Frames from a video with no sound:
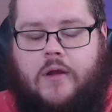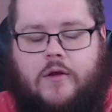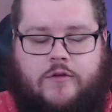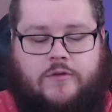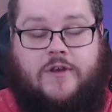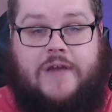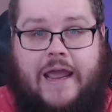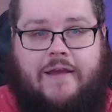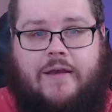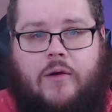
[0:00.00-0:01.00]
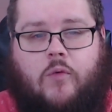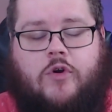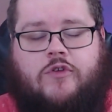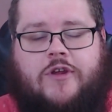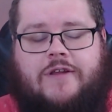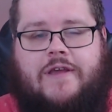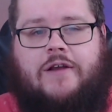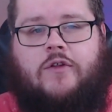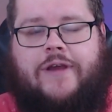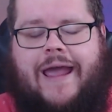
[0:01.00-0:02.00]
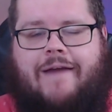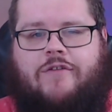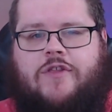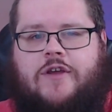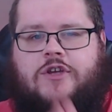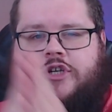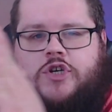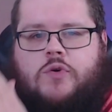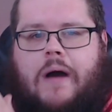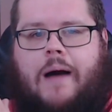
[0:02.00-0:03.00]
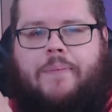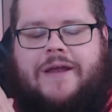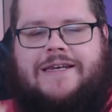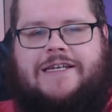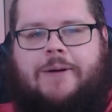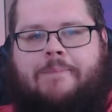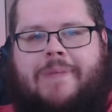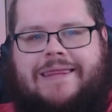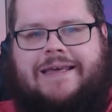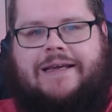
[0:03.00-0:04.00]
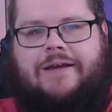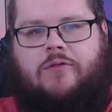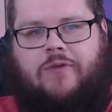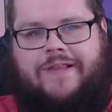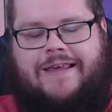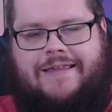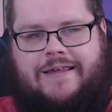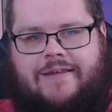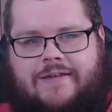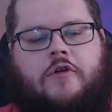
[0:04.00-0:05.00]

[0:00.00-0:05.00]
So today, we're just going to take a look at everything to do up until Mythic releases.